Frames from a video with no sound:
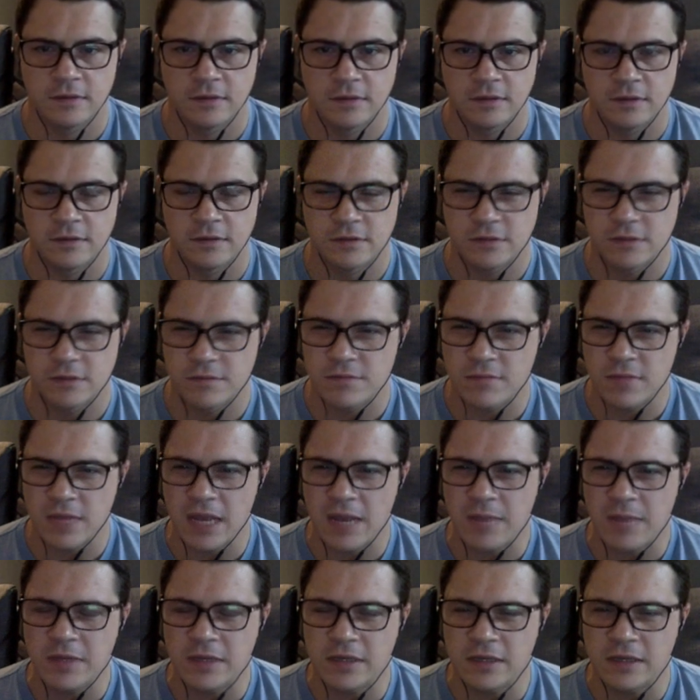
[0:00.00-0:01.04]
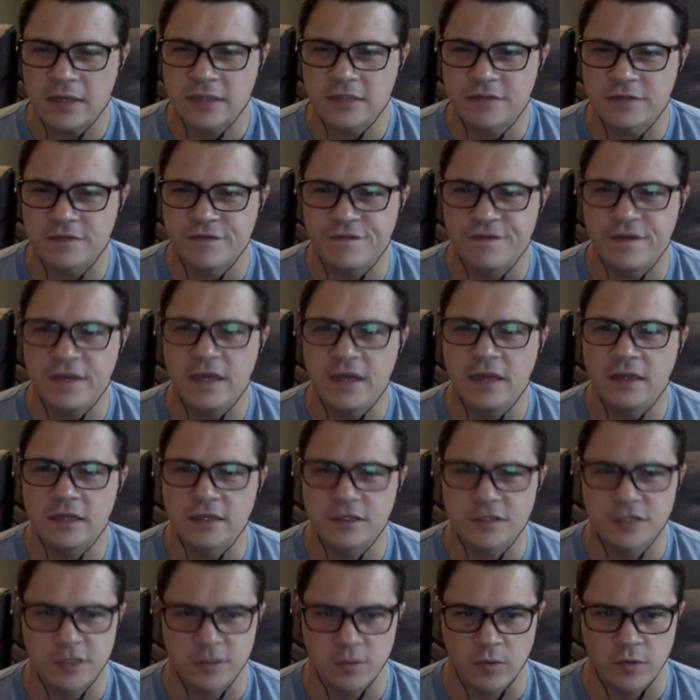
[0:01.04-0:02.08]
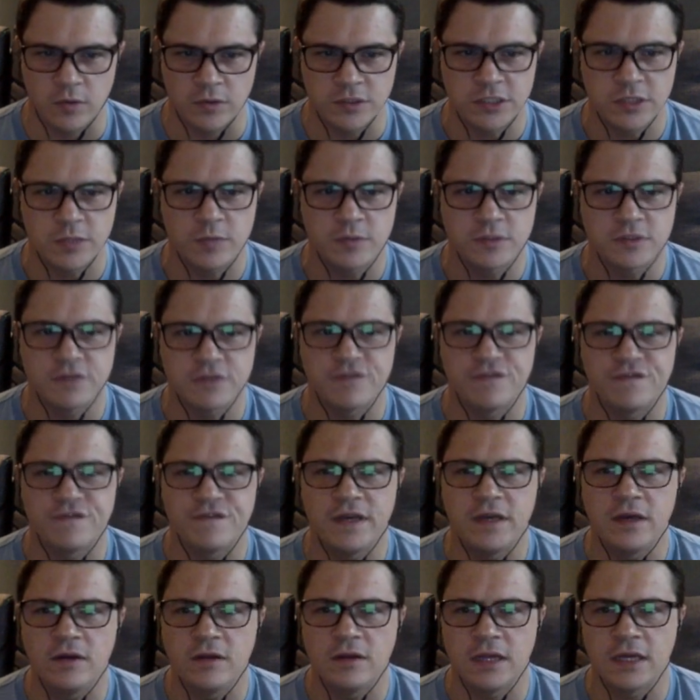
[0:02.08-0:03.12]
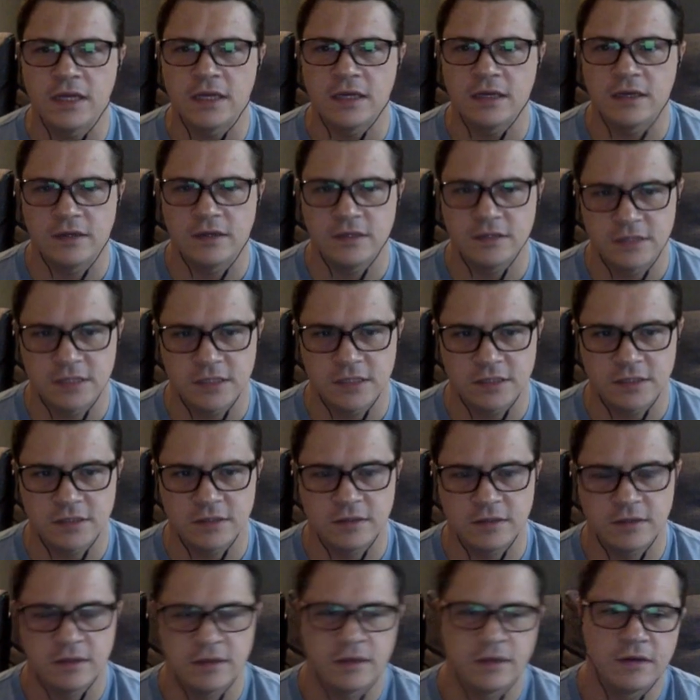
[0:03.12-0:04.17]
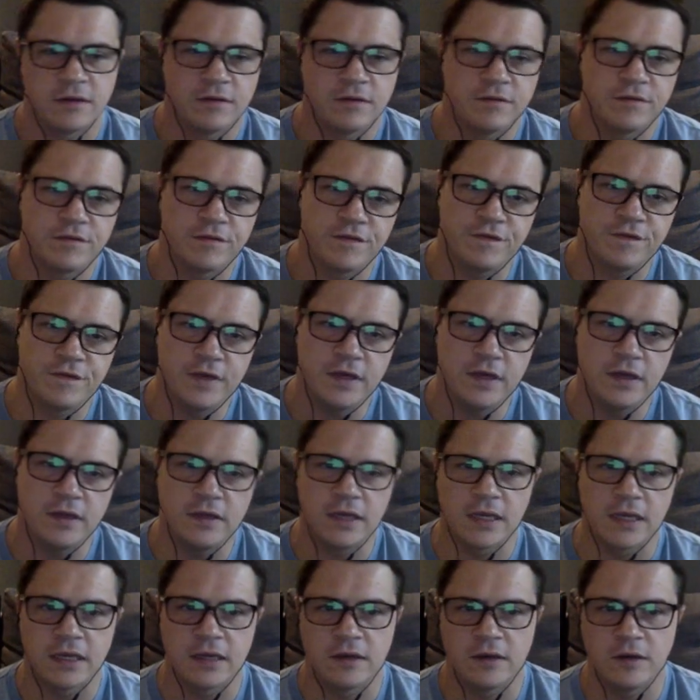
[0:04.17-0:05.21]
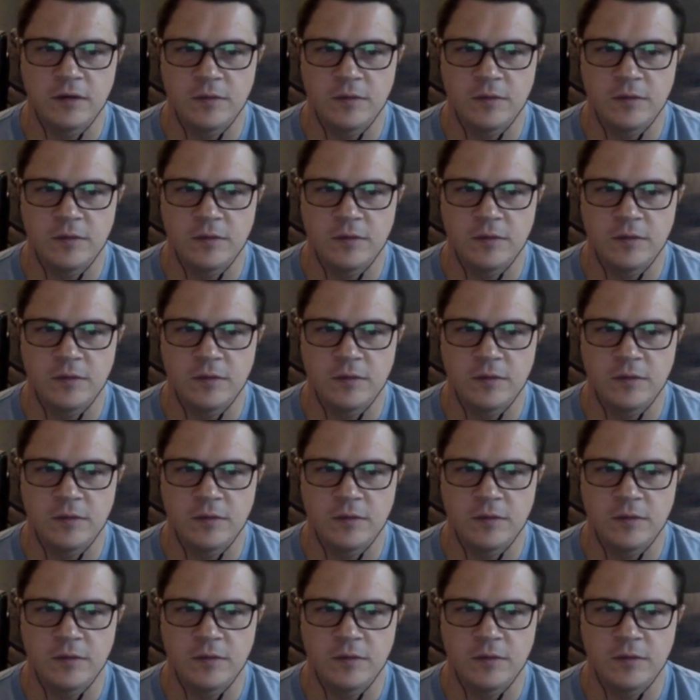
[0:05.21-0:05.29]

So maybe it's a feeling she wants. She wants to feel like a good sister and feel like a good